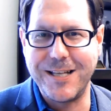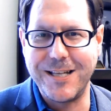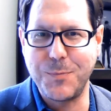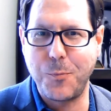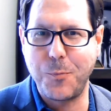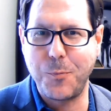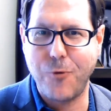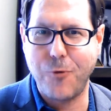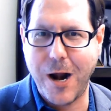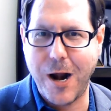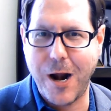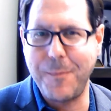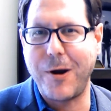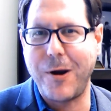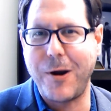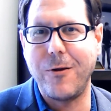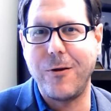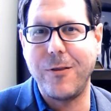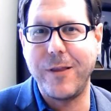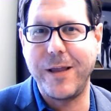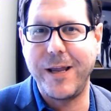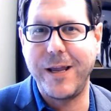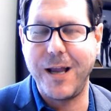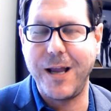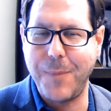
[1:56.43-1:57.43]

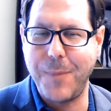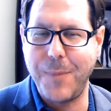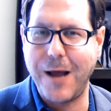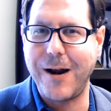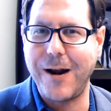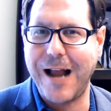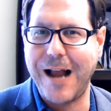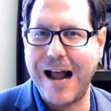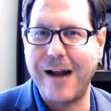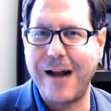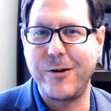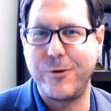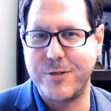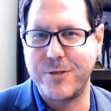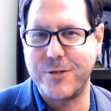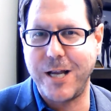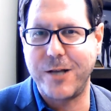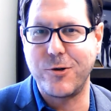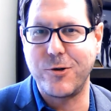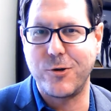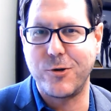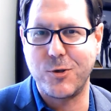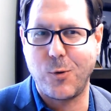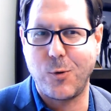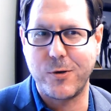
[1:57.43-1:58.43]
primarily about how do you cite
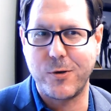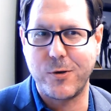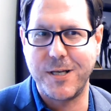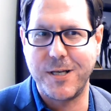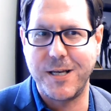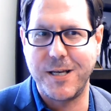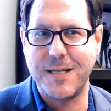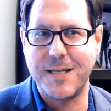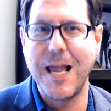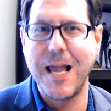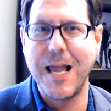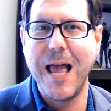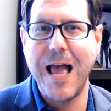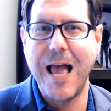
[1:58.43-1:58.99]
your sources,